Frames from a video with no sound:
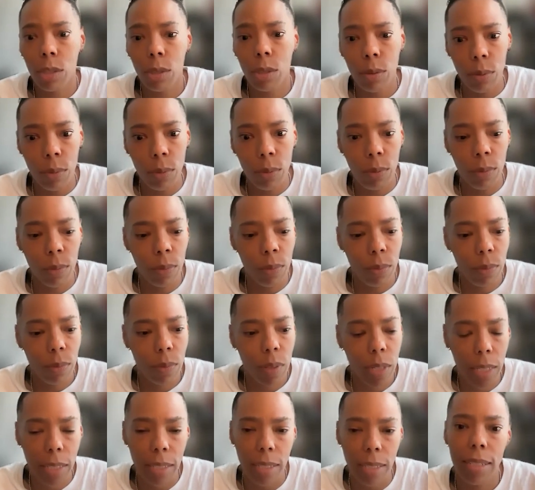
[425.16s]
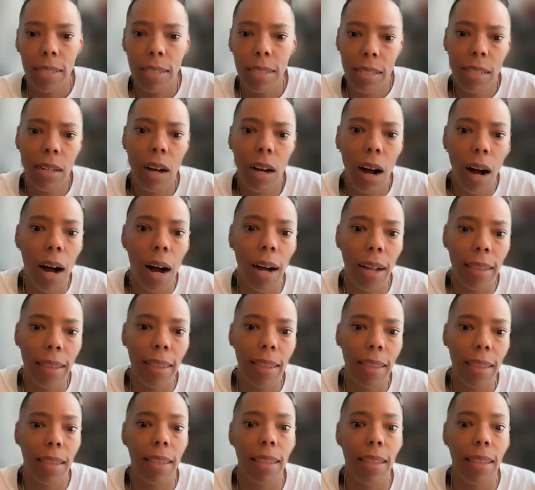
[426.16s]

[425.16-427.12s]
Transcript: to exist on